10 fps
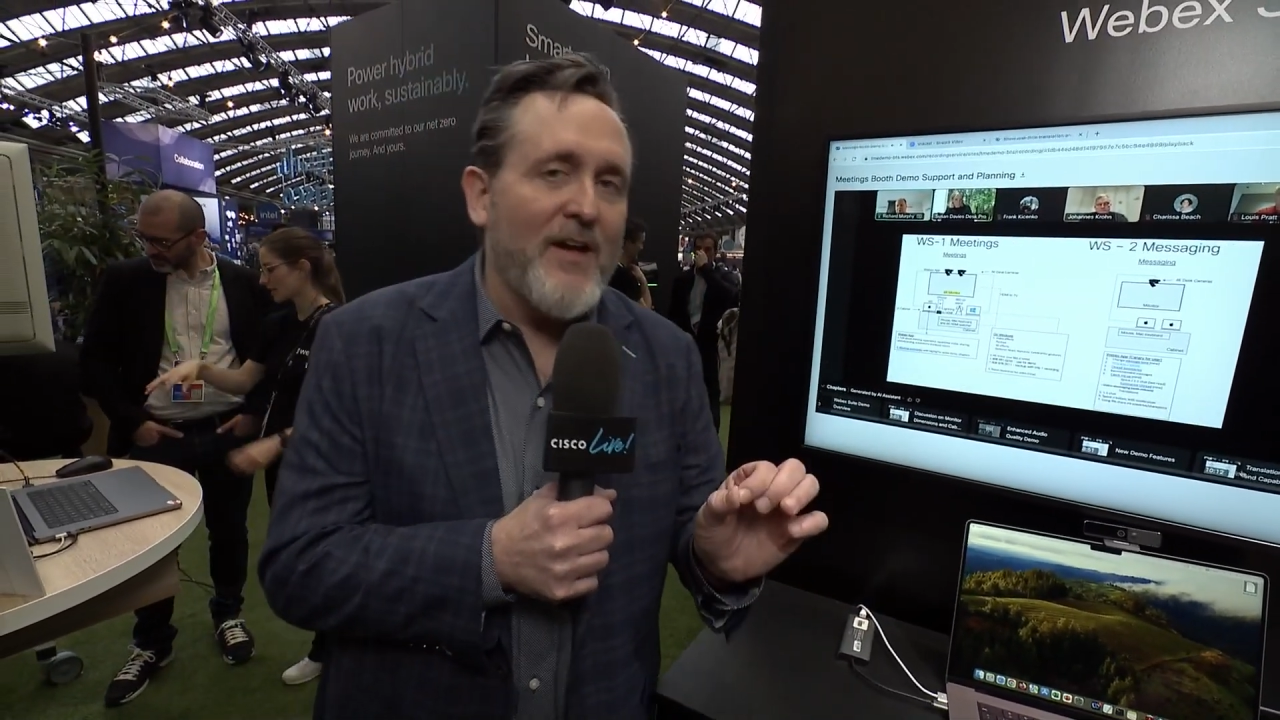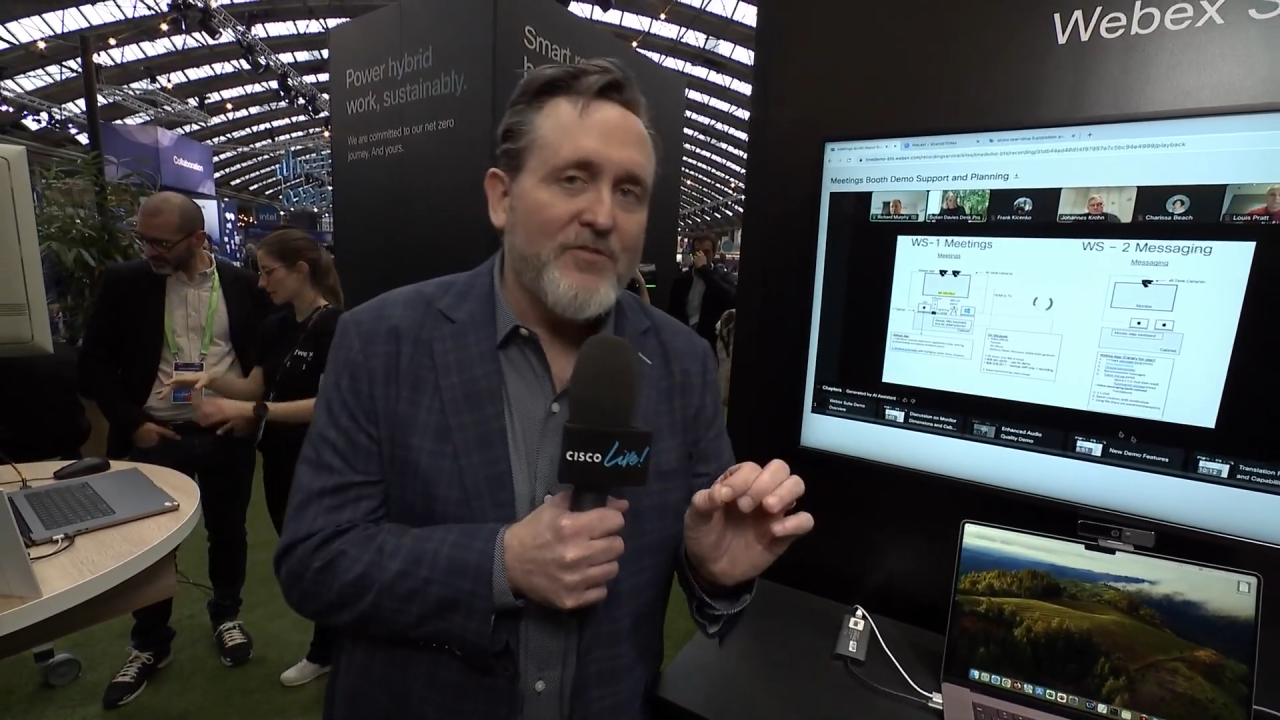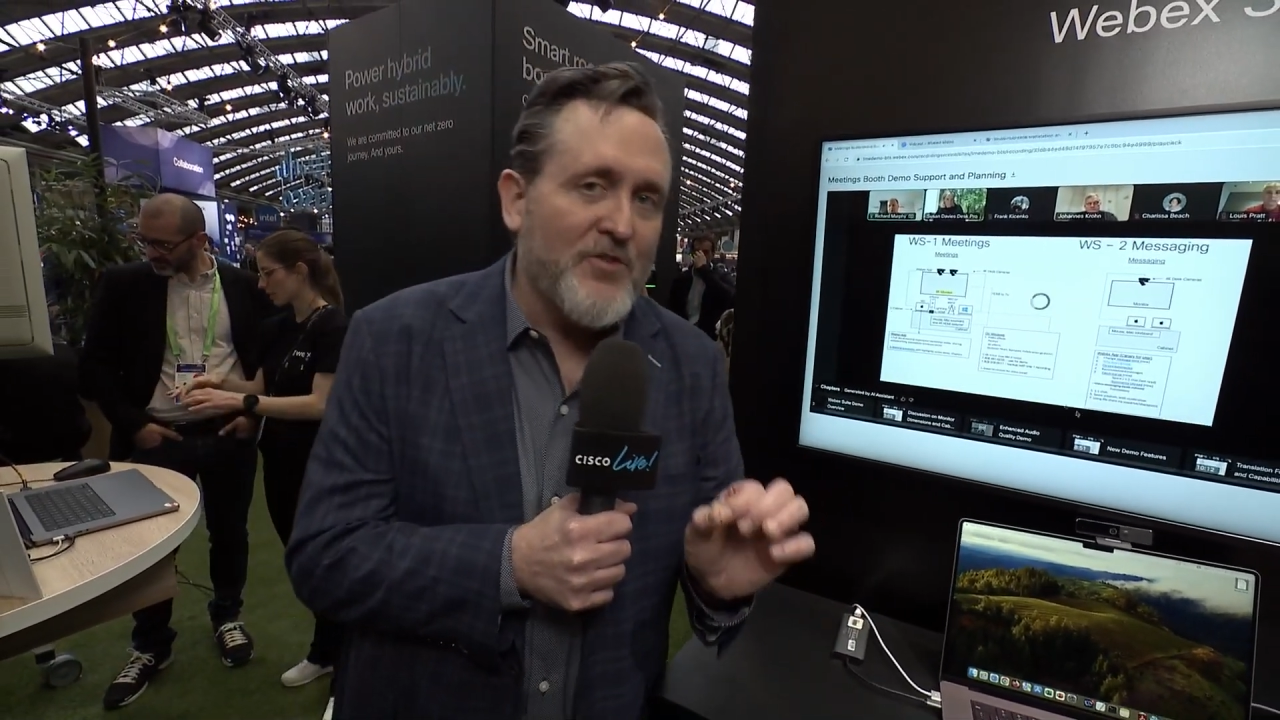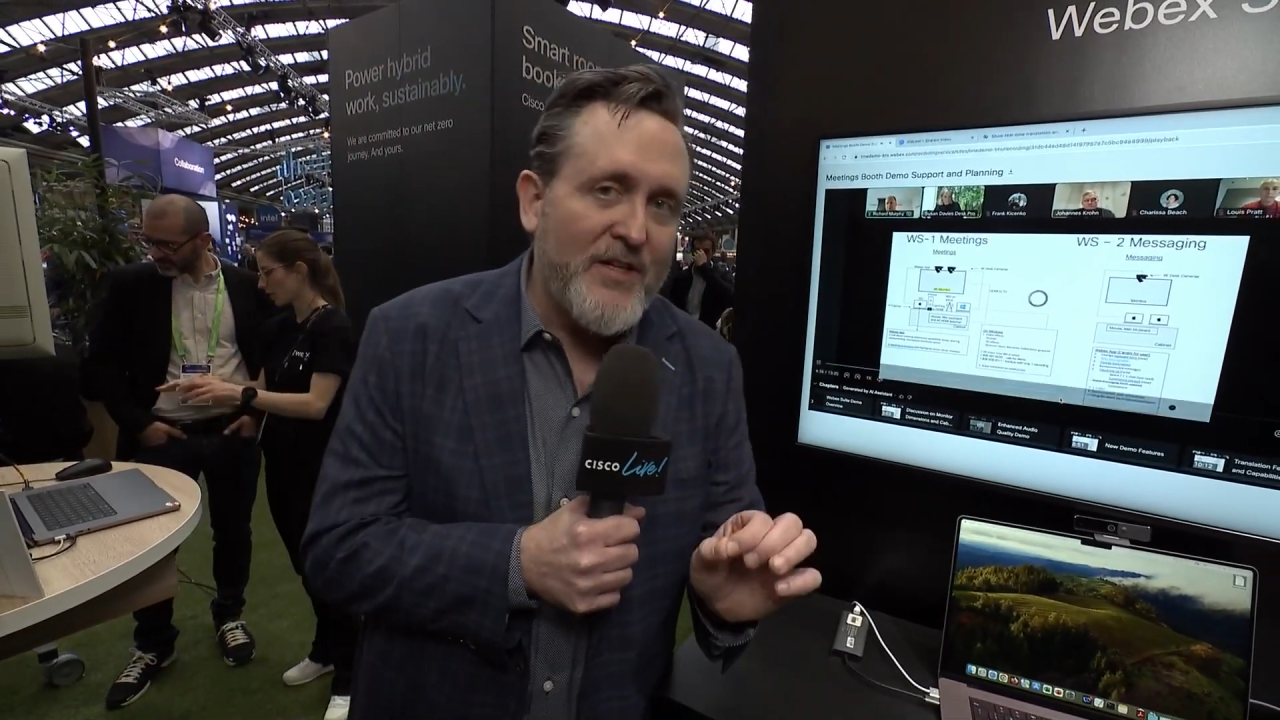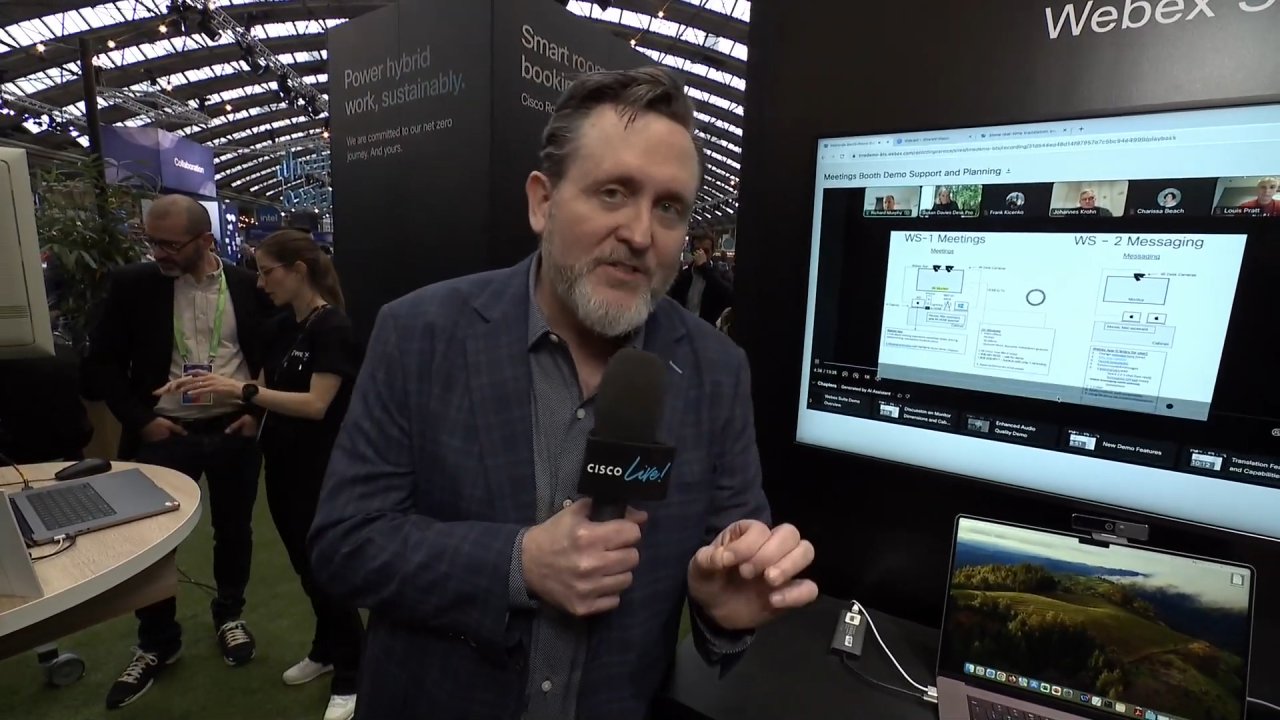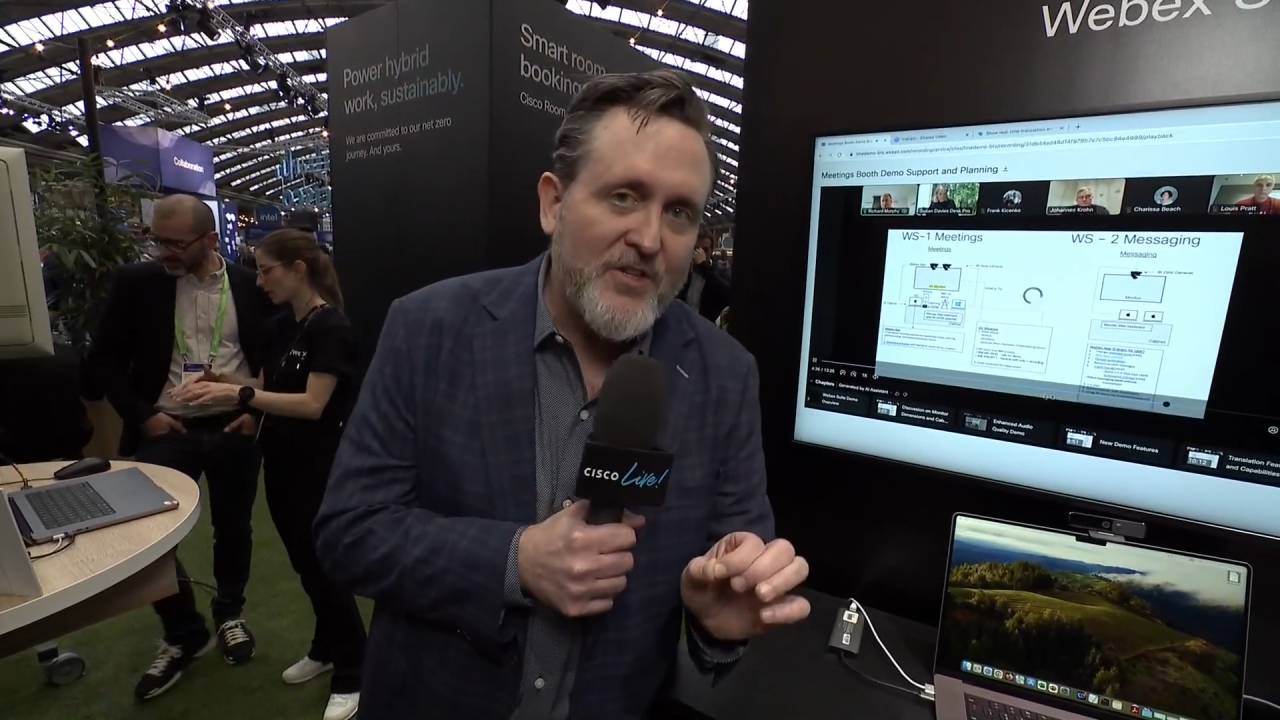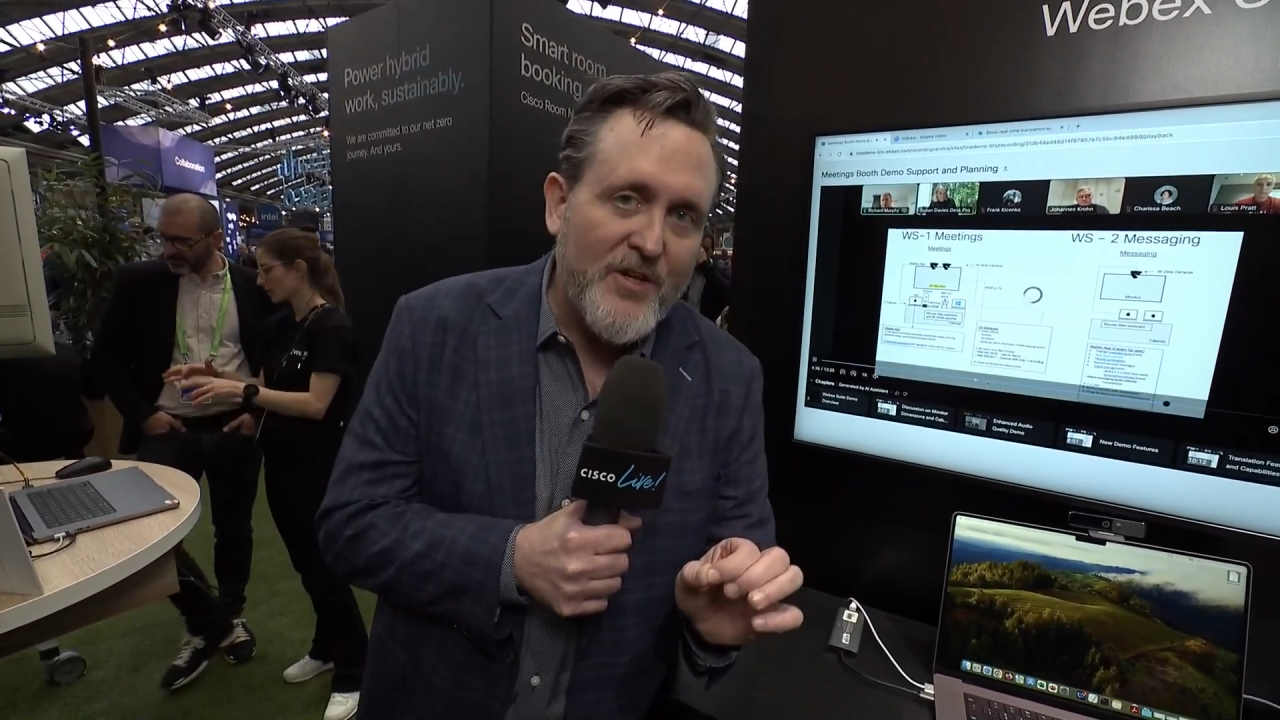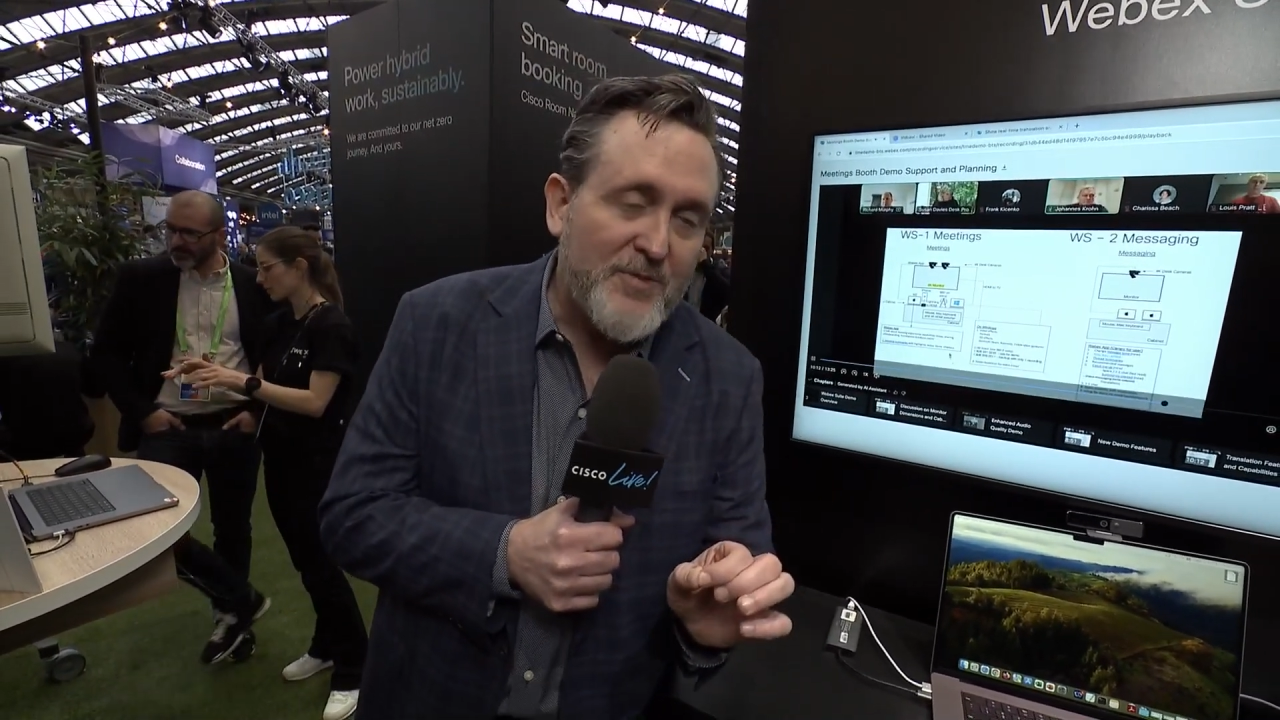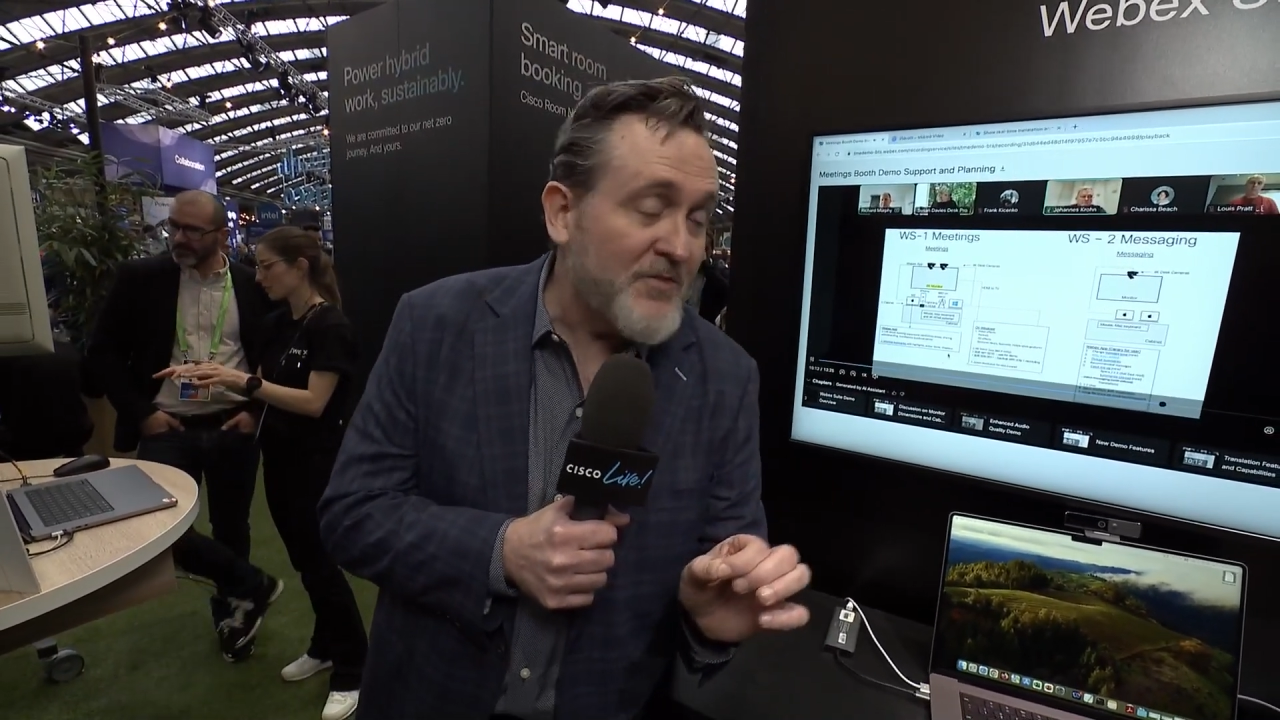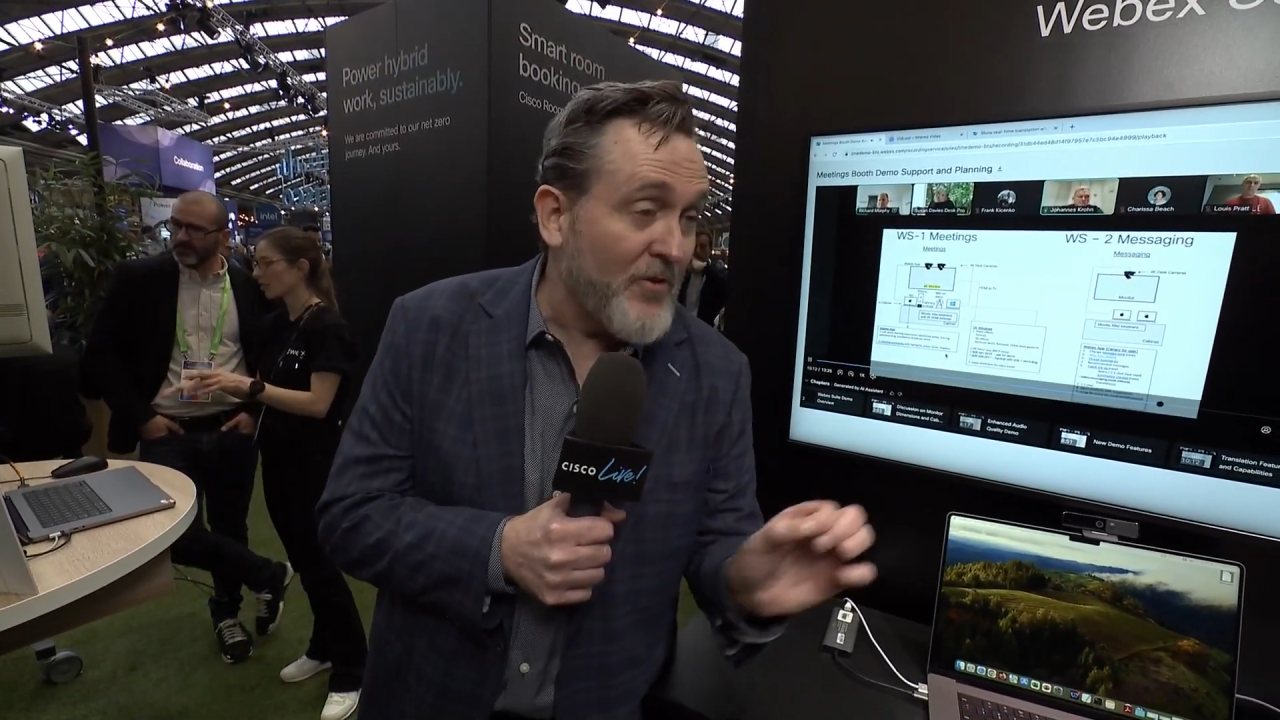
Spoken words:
of transcripts